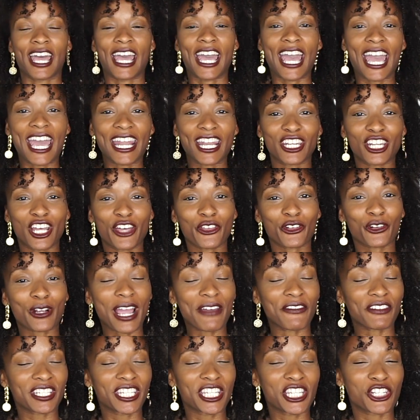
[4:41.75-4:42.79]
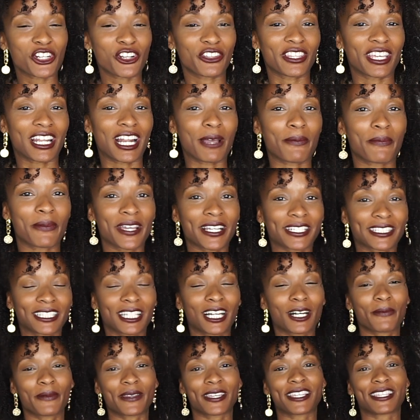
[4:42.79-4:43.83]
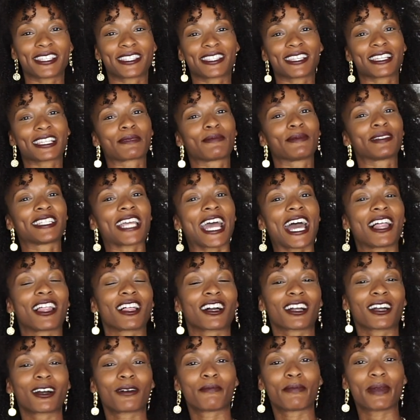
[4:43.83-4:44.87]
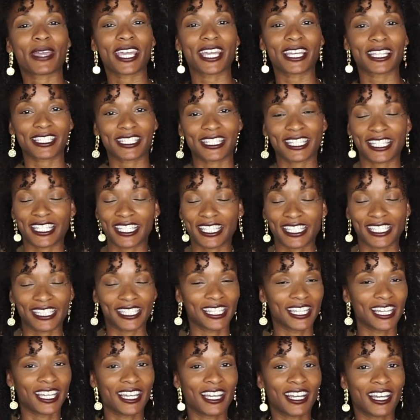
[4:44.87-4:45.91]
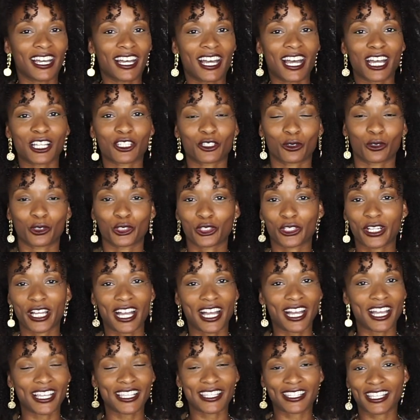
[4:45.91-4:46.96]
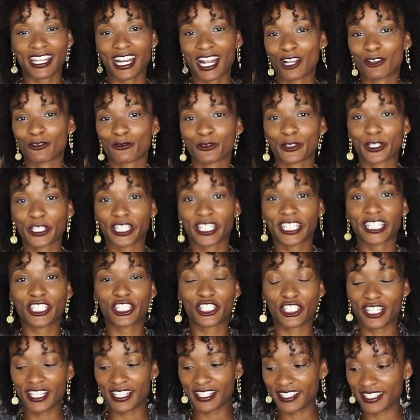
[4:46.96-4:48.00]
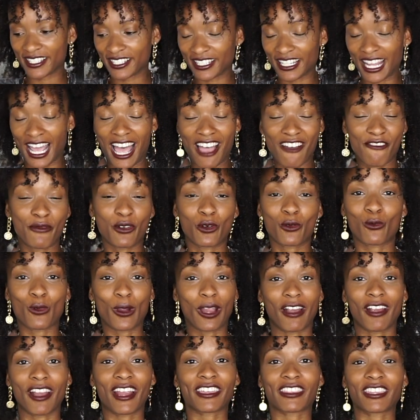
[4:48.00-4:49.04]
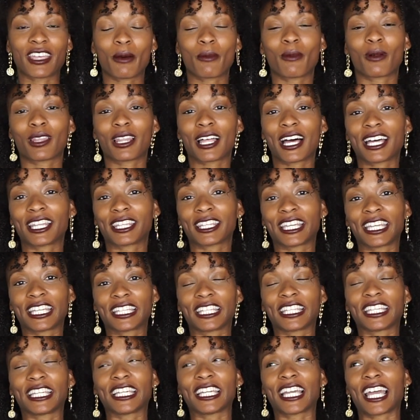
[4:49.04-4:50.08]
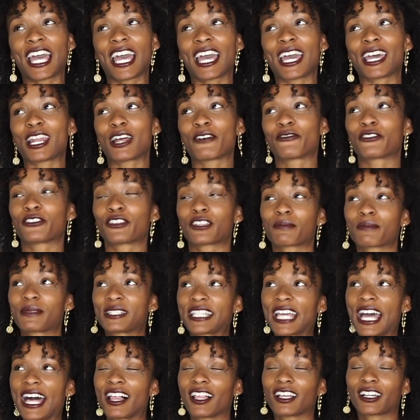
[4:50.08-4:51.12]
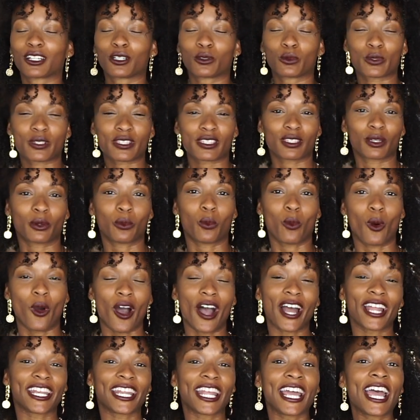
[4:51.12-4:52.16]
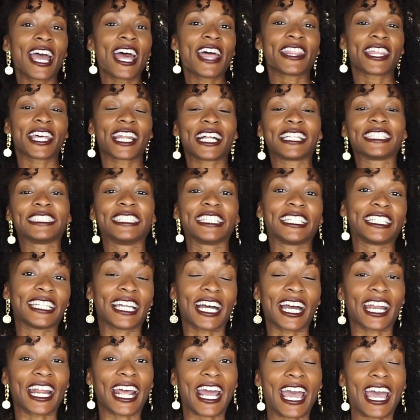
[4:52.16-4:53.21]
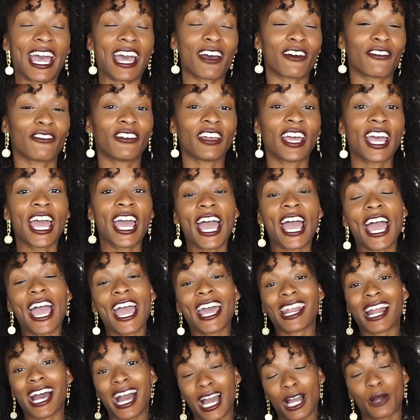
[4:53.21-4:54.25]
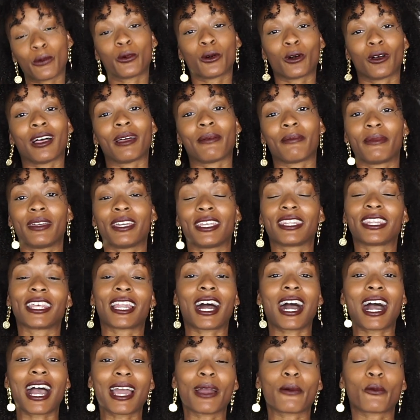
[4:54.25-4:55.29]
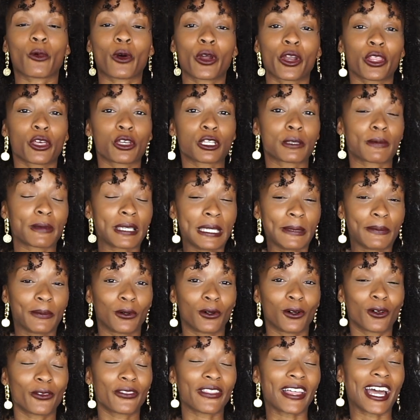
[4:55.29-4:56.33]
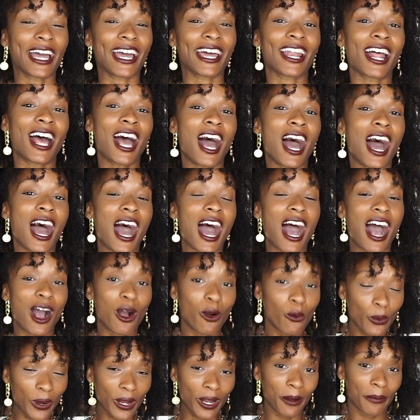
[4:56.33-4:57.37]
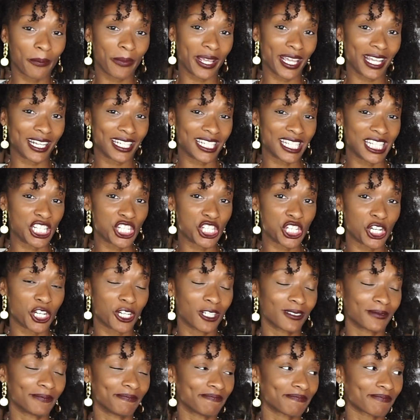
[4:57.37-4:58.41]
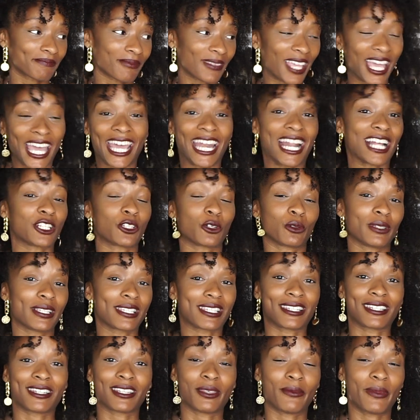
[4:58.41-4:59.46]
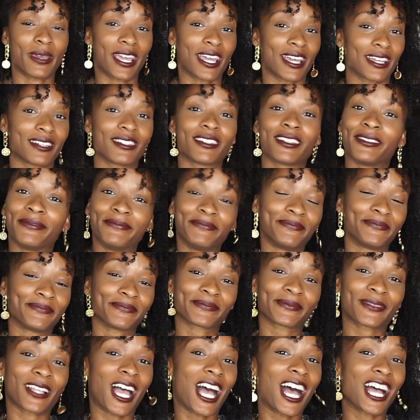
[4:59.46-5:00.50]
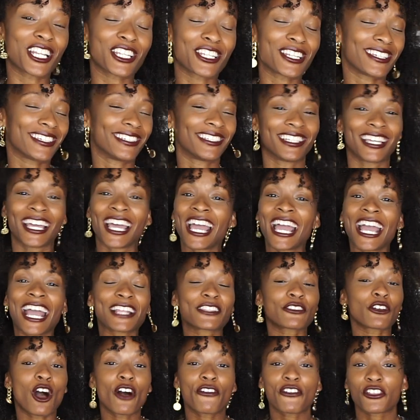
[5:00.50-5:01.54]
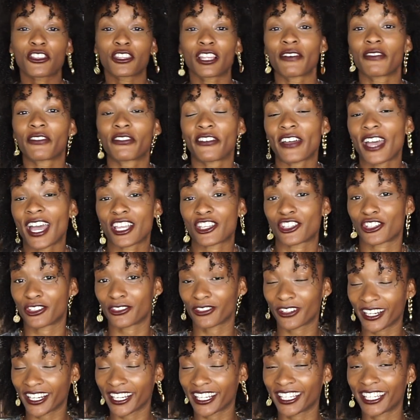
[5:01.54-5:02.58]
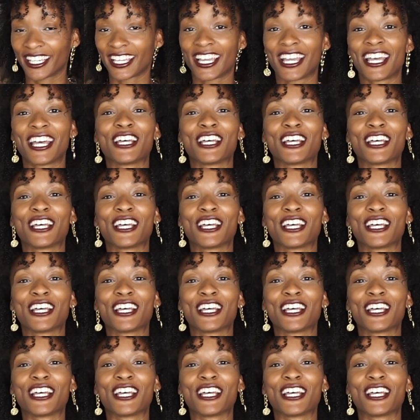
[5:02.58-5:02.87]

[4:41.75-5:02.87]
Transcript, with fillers: And another graphic t-shirt that I picked up is this Metallica band tee. I told you guys that I really just, I've been wearing them a lot lately, and I feel like Metallica was the one that I did not have. And I will admit that I am one of those people that I'll wear a band t-shirt and I don't listen to the band. it's all for the love of fashion, right?